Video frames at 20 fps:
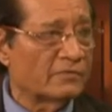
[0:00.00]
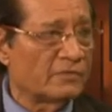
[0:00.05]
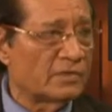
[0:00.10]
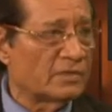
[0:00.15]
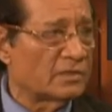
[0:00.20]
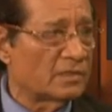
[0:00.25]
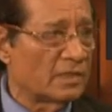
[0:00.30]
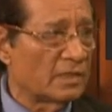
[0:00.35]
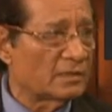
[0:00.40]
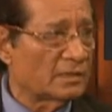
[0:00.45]
We
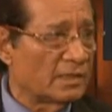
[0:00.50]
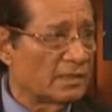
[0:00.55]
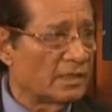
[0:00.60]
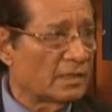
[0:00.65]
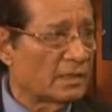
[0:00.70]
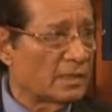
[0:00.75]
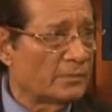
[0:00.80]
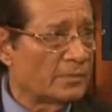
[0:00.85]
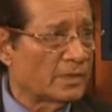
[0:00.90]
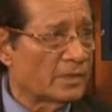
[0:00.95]
talked a
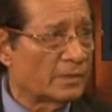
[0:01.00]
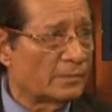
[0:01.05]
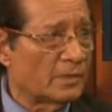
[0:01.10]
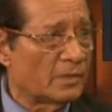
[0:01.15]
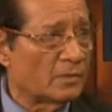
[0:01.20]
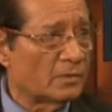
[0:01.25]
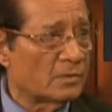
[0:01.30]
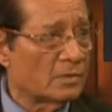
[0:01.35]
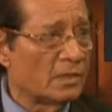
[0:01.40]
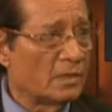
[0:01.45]
little bit
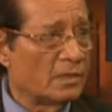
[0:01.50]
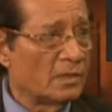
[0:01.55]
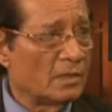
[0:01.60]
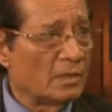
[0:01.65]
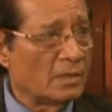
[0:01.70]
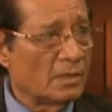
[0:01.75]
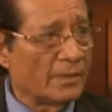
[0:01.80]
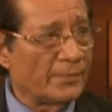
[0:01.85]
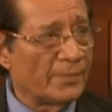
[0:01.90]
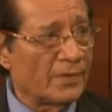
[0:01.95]
about
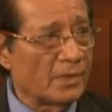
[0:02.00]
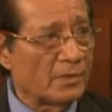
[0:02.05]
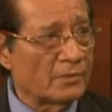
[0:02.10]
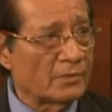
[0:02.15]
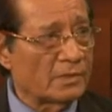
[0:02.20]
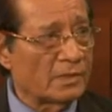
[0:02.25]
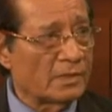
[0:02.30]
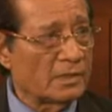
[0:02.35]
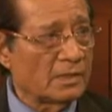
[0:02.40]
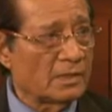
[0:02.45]

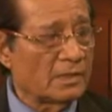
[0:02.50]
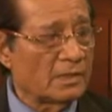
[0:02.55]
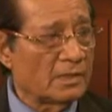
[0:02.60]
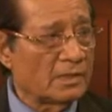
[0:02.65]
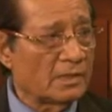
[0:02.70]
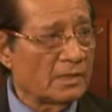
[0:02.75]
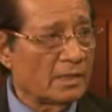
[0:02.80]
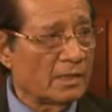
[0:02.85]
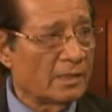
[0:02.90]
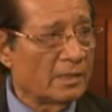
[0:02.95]
the
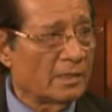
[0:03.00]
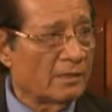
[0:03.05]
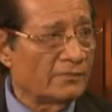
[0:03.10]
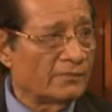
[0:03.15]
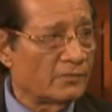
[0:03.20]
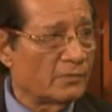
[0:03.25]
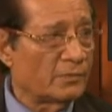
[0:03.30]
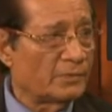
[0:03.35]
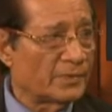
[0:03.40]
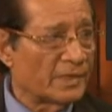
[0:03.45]

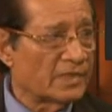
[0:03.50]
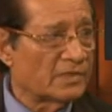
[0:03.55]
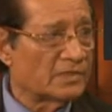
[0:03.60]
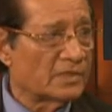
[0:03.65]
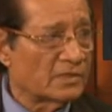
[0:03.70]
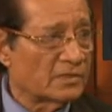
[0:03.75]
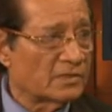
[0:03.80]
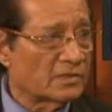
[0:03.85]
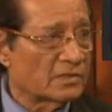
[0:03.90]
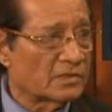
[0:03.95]
unlawful
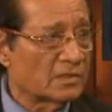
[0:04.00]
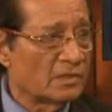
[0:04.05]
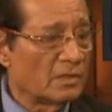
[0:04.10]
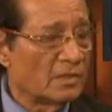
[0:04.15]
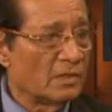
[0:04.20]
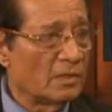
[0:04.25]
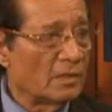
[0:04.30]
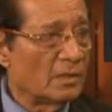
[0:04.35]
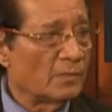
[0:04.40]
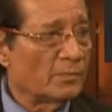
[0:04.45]
presence,
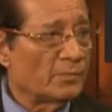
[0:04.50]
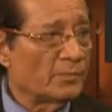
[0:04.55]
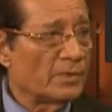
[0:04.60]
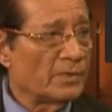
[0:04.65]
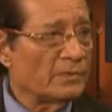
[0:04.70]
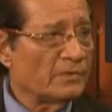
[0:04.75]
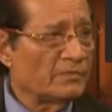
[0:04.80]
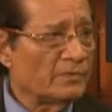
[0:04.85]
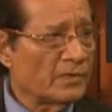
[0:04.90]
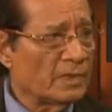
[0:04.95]

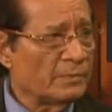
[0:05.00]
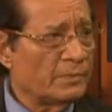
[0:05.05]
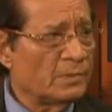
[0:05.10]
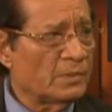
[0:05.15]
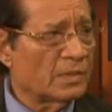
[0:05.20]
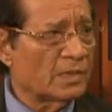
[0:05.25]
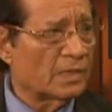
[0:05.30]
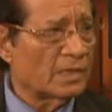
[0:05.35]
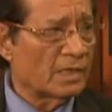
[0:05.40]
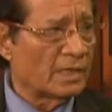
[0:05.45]
but what about
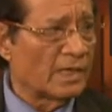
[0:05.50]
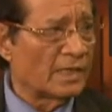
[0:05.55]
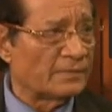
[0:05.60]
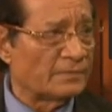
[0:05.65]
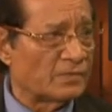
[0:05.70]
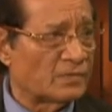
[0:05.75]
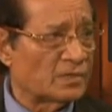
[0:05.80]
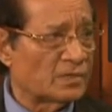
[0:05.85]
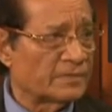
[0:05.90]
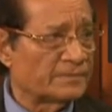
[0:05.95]
the
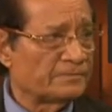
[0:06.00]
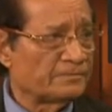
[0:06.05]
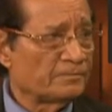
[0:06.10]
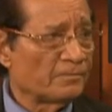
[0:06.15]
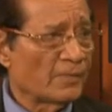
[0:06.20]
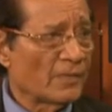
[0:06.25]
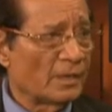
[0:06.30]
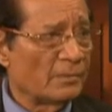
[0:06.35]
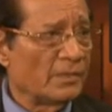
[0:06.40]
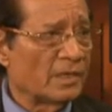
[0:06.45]
crimes?
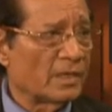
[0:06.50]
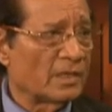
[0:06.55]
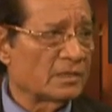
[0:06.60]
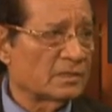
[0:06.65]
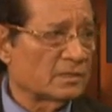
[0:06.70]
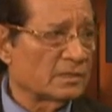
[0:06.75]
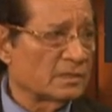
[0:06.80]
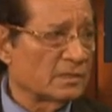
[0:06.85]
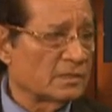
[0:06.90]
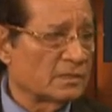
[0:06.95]

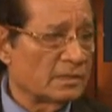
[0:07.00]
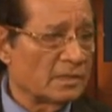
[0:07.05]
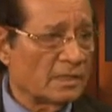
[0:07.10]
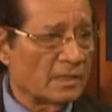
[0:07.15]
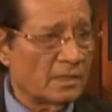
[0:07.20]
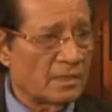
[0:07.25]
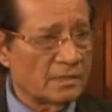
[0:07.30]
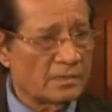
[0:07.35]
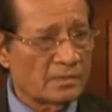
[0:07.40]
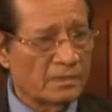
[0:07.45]
Because
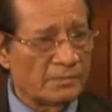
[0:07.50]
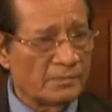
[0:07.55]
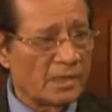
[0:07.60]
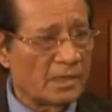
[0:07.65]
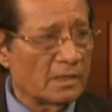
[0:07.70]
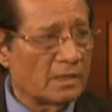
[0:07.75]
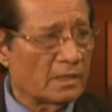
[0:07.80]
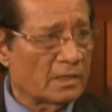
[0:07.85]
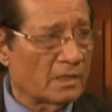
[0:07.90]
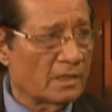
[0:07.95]
there are
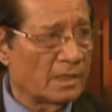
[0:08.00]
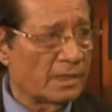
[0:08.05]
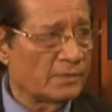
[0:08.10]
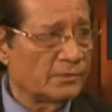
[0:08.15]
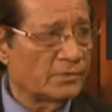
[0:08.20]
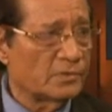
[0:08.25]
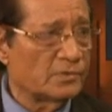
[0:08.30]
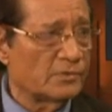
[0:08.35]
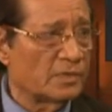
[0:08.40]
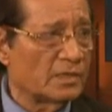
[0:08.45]
small
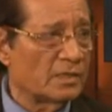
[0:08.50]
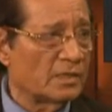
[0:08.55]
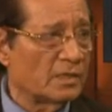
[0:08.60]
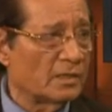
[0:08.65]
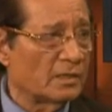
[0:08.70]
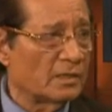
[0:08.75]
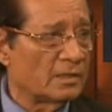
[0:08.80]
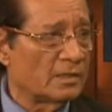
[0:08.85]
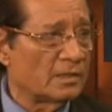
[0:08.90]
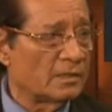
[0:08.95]
crimes, we
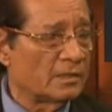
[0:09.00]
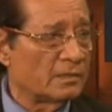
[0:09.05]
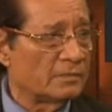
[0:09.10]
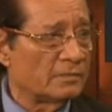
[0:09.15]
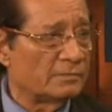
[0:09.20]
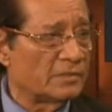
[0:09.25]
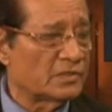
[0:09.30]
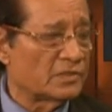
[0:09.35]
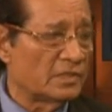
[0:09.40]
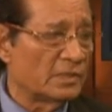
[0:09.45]
call it a
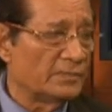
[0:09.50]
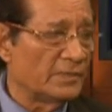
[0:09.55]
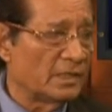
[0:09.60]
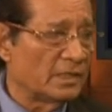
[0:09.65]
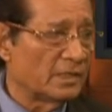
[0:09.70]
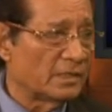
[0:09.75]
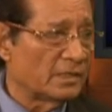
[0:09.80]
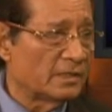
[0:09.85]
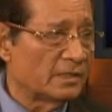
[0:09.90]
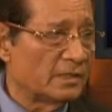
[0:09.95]

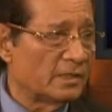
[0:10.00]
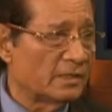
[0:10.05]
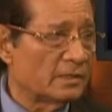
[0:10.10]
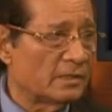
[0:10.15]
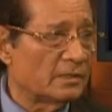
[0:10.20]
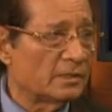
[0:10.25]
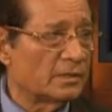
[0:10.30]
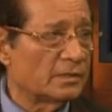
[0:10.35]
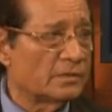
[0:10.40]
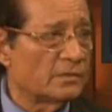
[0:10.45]
misdemeanor here
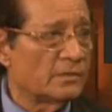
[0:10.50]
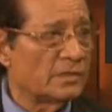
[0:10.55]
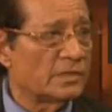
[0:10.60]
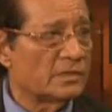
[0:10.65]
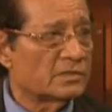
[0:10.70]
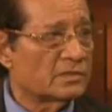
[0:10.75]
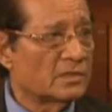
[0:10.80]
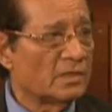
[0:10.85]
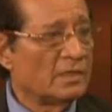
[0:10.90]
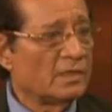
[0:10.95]
in the
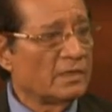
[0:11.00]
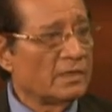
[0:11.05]
US.